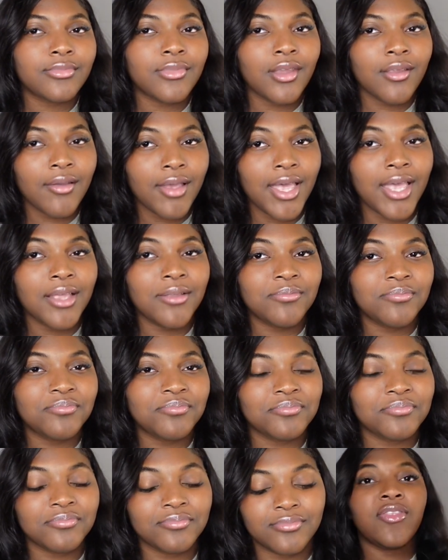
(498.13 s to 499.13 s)
Okay?
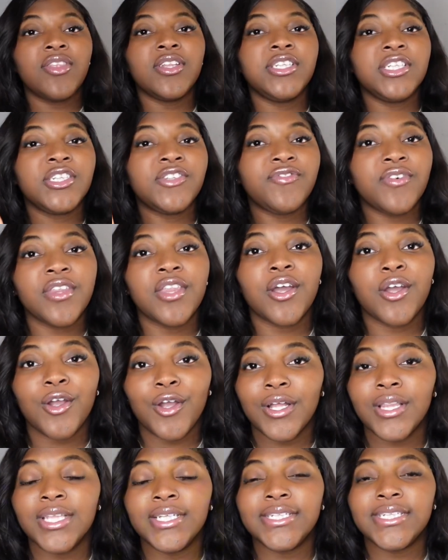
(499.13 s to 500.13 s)
This is for the
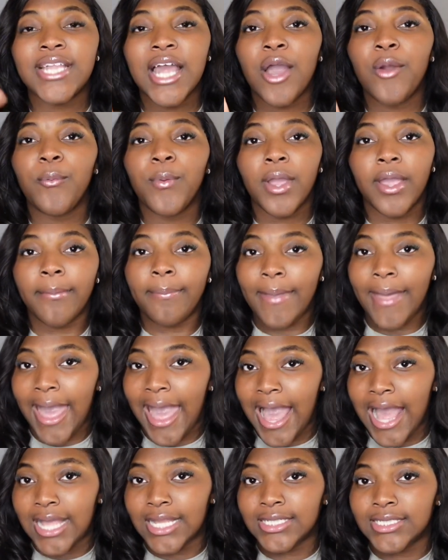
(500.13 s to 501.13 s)
girlies that wear
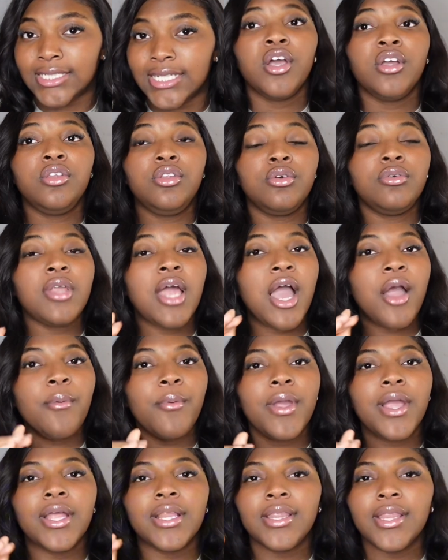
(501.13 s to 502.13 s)
pads. Do not
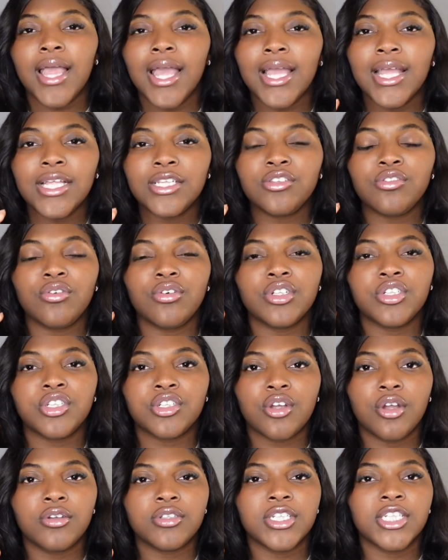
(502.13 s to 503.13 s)
wear leggings or
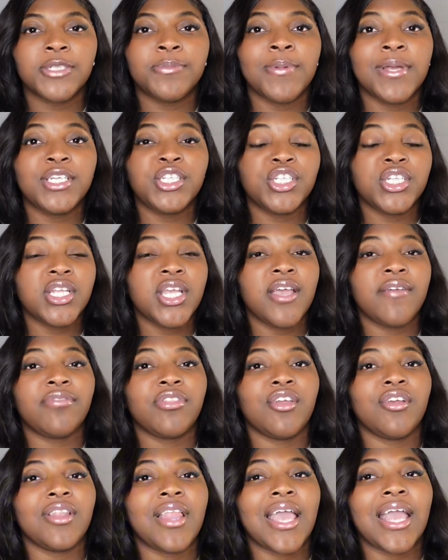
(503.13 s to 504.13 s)
skirts, especially if
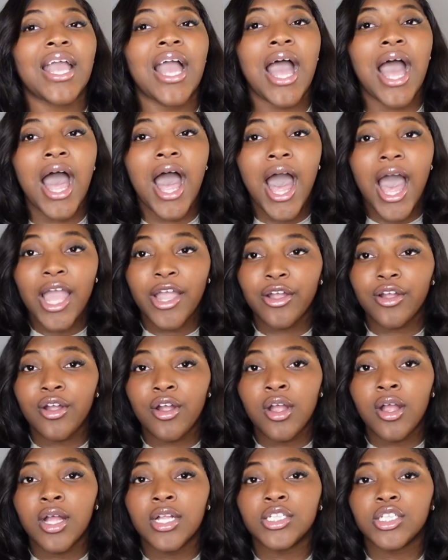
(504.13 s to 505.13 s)
they're like
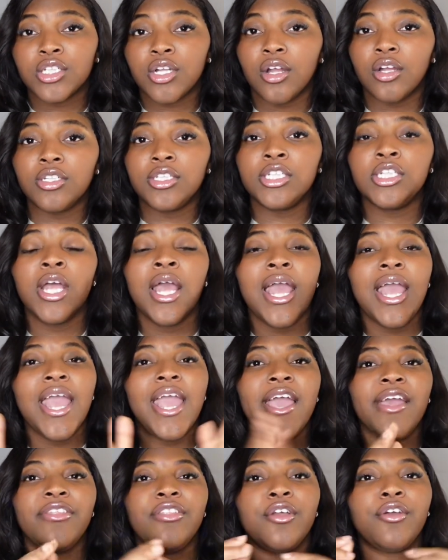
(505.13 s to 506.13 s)
higher skirts
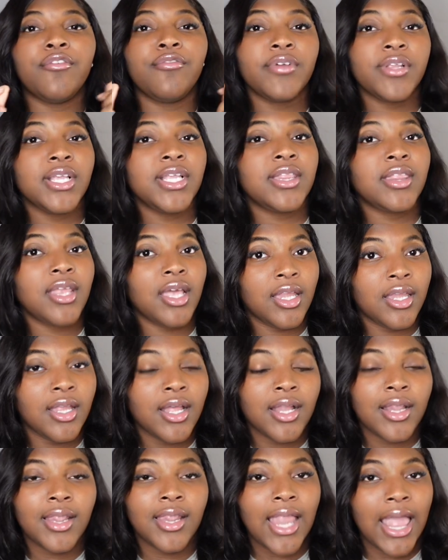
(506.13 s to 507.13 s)
and they're really thin
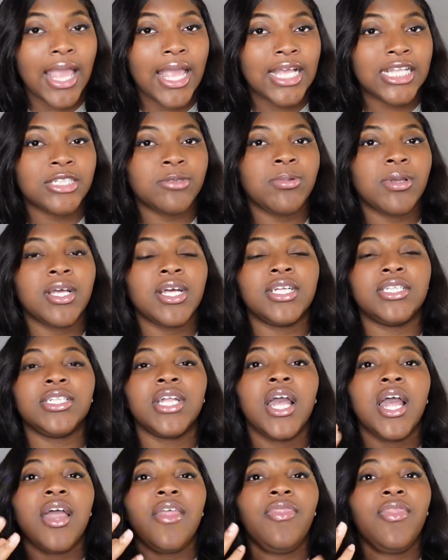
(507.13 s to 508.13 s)
leggings, because
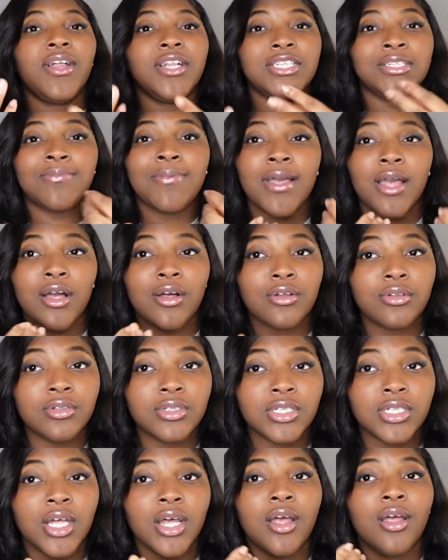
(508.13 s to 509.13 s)
the
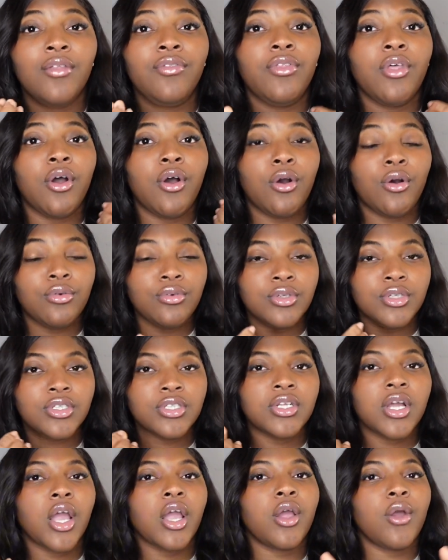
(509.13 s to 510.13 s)
smells, the
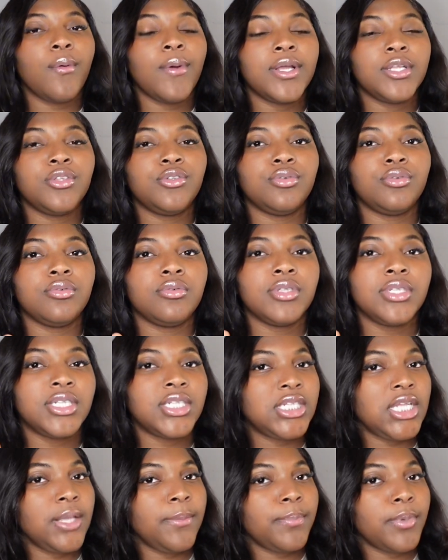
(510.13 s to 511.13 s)
odors are going to
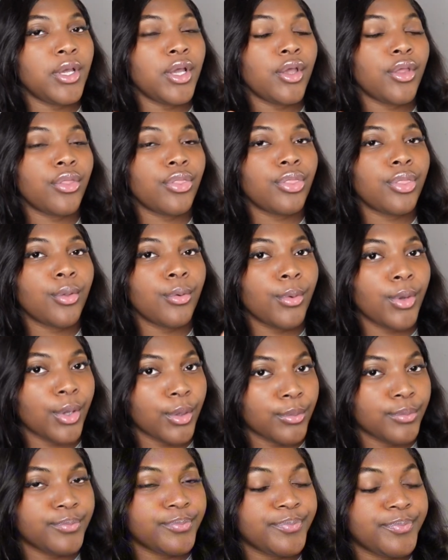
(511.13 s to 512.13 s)
seep
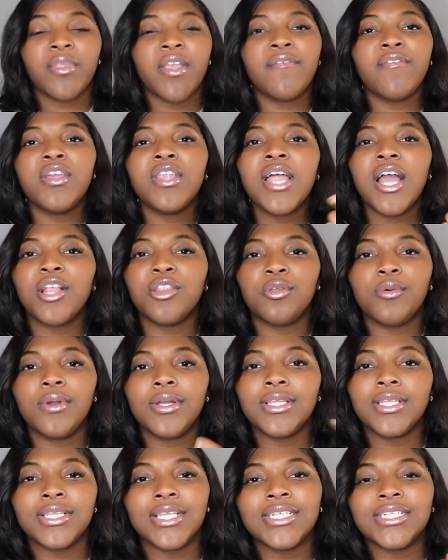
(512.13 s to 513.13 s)
through. If you're not doing
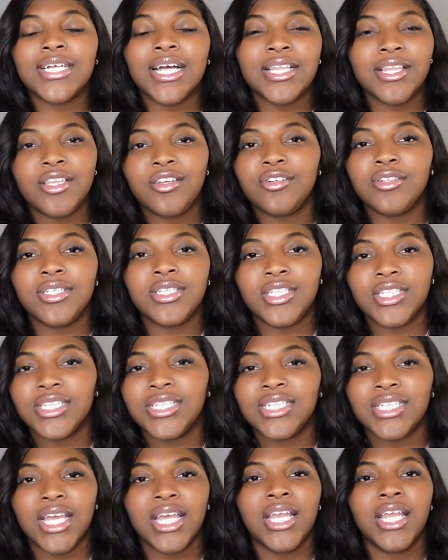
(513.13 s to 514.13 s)
the things I literally just
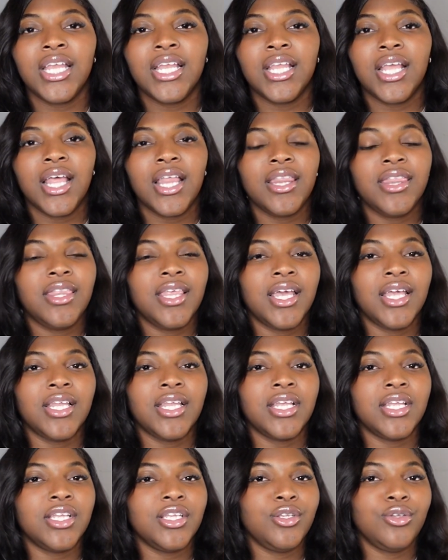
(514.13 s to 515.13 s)
stated,
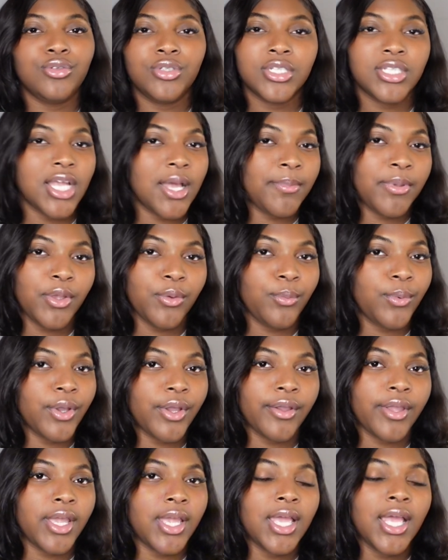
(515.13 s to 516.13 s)
then you should not be
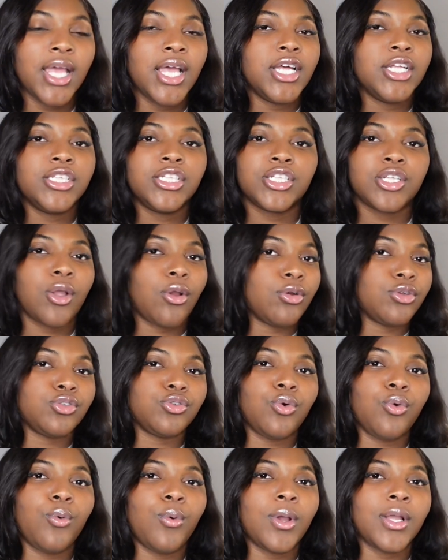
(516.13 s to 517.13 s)
wearing skirts
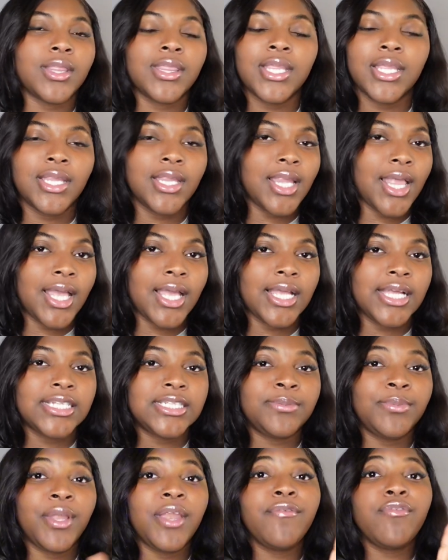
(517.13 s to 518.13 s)
or thin
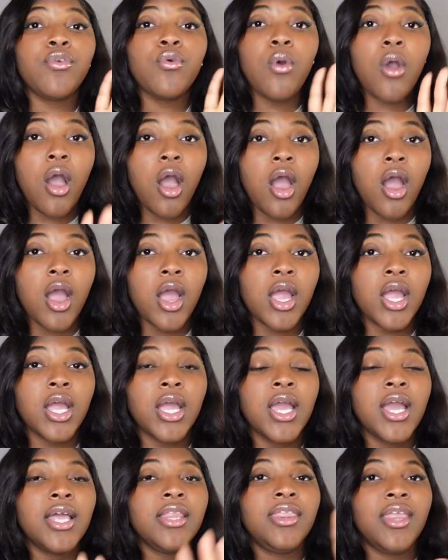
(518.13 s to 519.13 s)
leggings. But if you are,
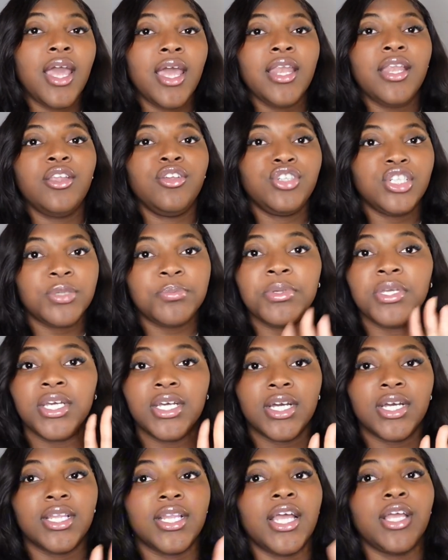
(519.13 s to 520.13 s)
then you should be
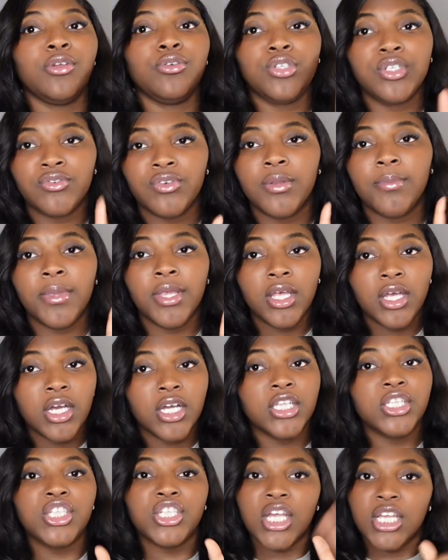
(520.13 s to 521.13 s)
good. Like, you should really be
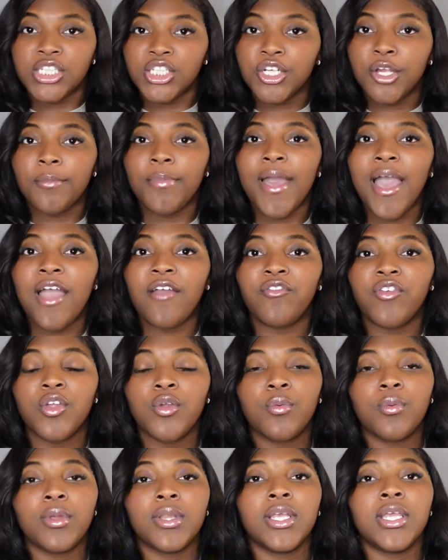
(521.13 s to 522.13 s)
good. Changing your pad
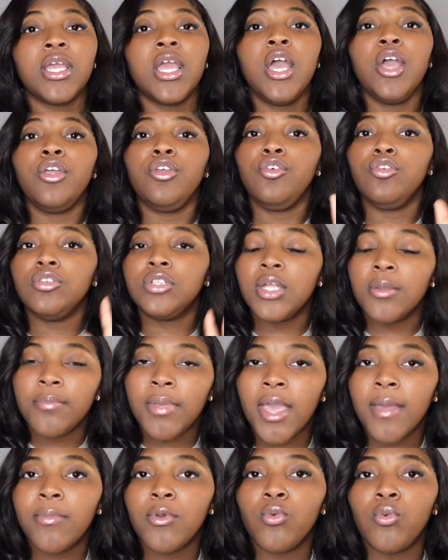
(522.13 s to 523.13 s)
frequently, using
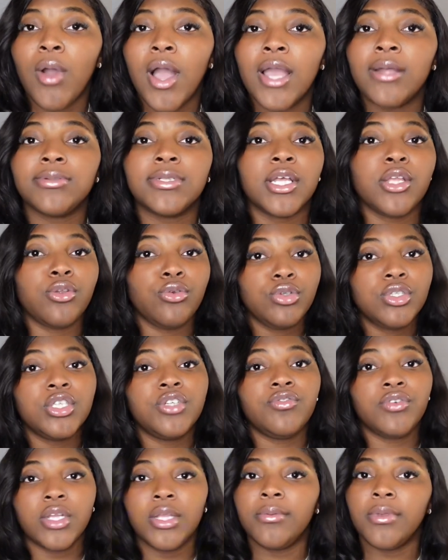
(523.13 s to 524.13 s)
baby wipes, like, you should
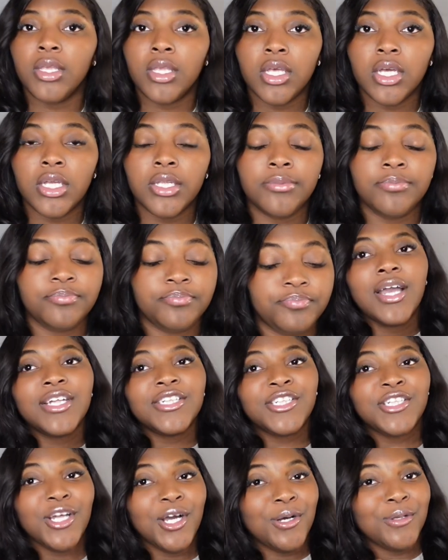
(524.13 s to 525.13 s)
really be good.
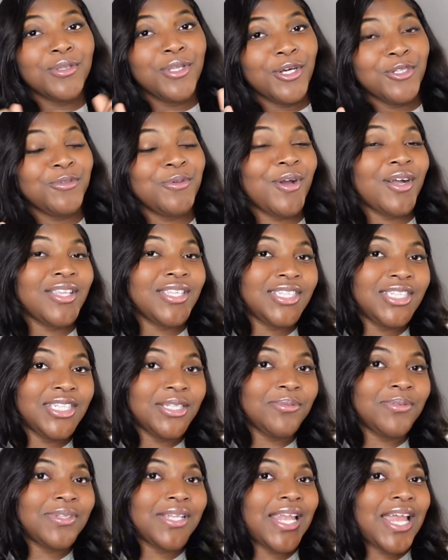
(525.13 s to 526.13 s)
So those were all the
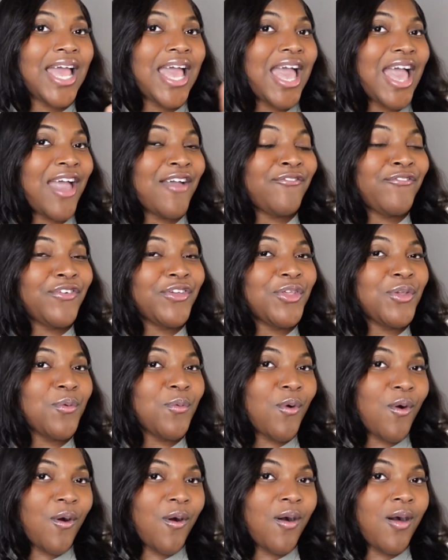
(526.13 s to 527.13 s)
tips that I have for you
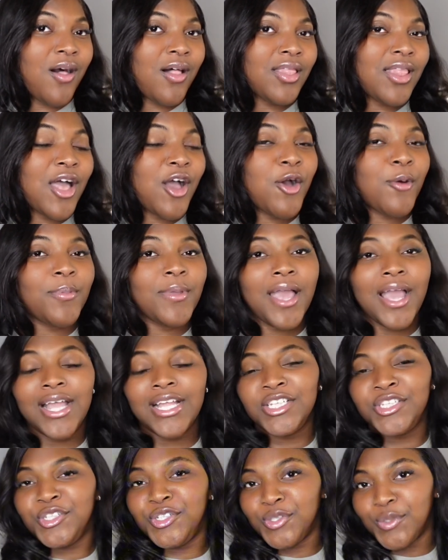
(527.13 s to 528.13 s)
all. I hope y'all
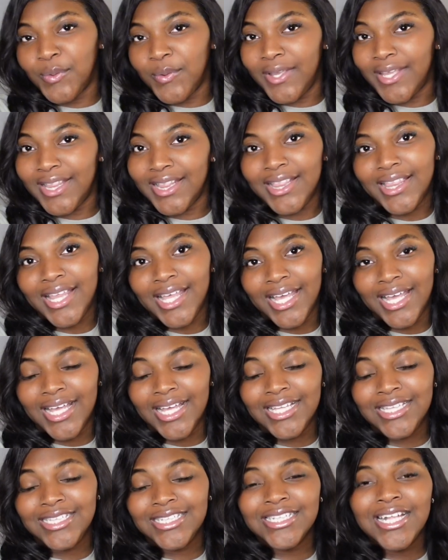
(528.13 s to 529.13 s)
enjoyed
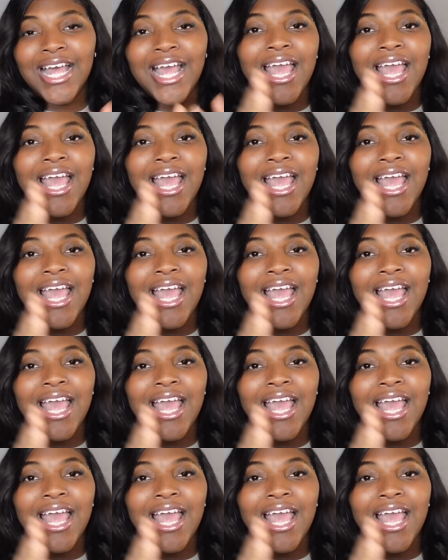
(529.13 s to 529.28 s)
it.